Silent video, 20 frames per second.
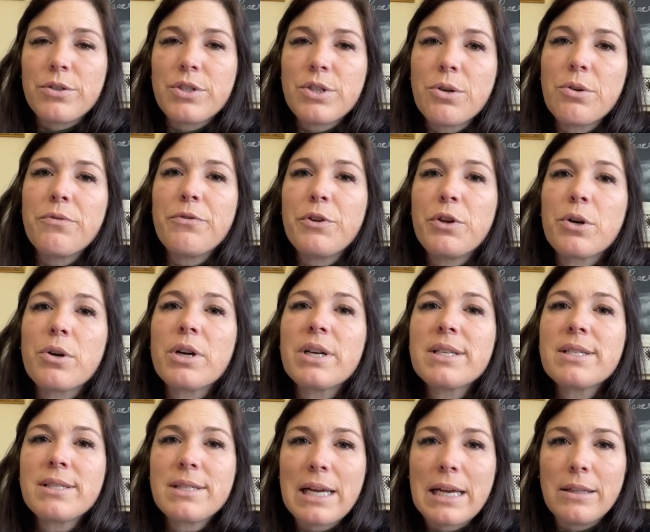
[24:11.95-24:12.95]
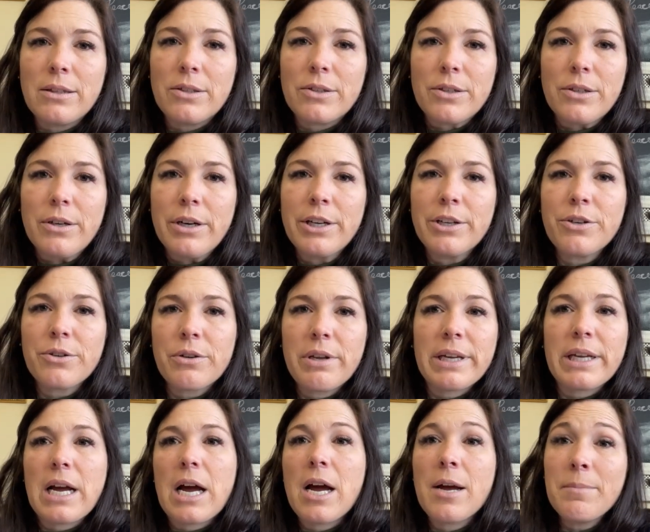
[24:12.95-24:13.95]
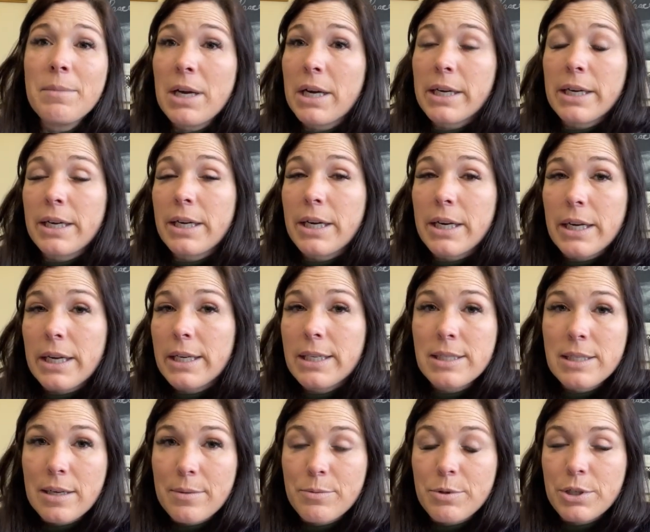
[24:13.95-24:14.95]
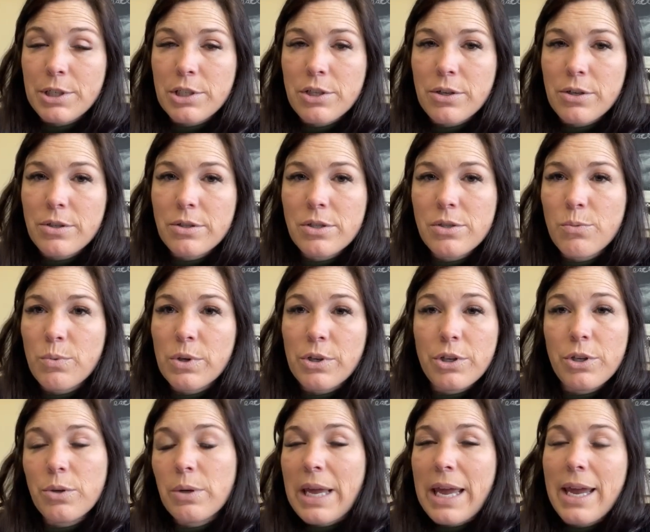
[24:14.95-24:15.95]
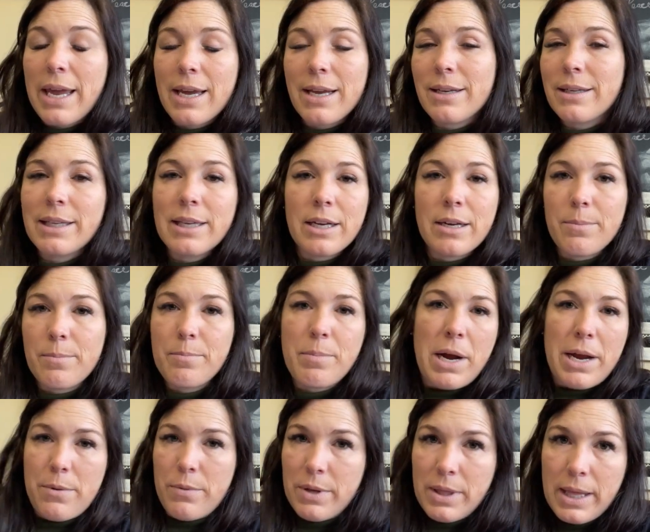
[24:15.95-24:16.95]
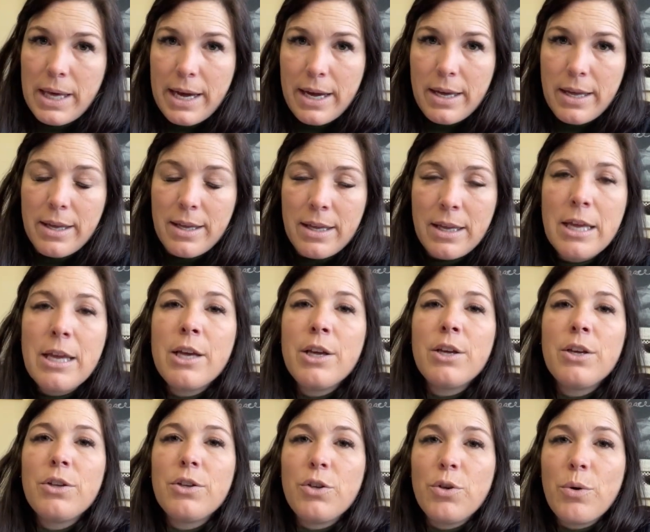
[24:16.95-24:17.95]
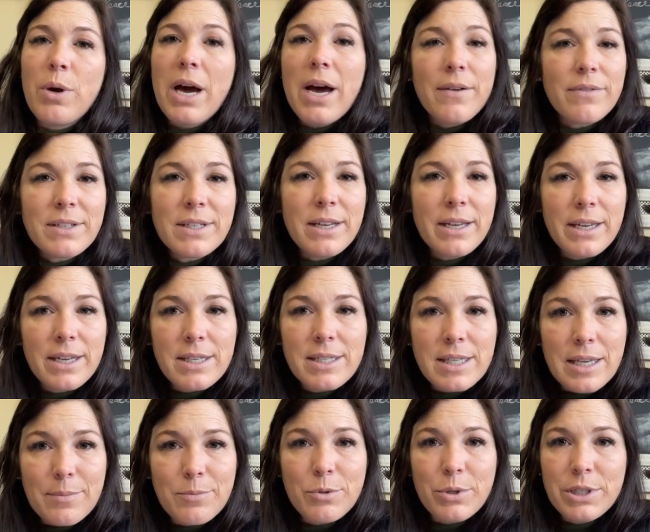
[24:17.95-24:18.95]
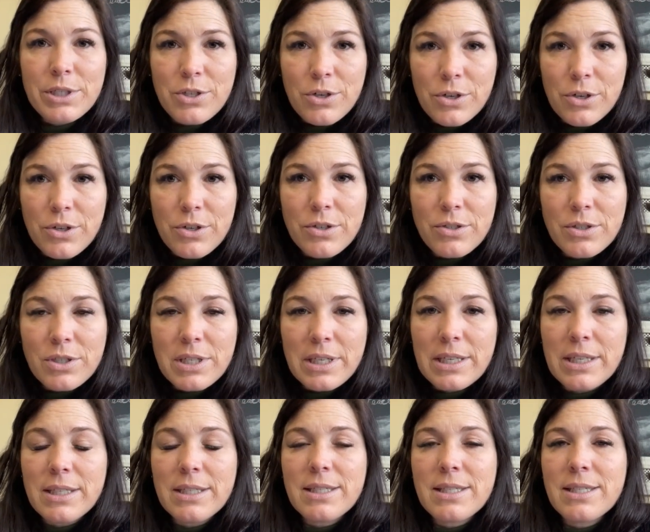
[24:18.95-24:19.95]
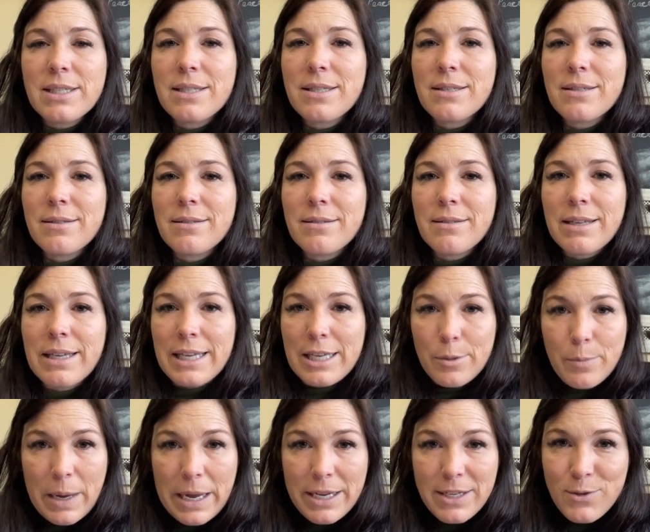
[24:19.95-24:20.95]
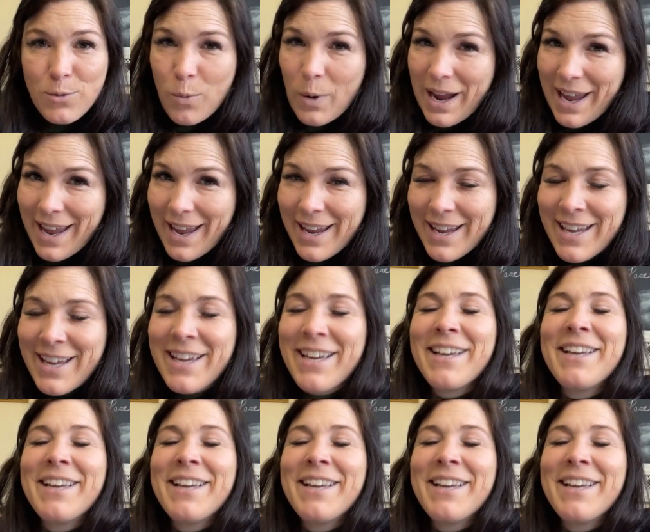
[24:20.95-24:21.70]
So if you're a seller and you're like, I'm not going to accept returns, well, you can't get by with that. You have to accept returns. It's eBay's way.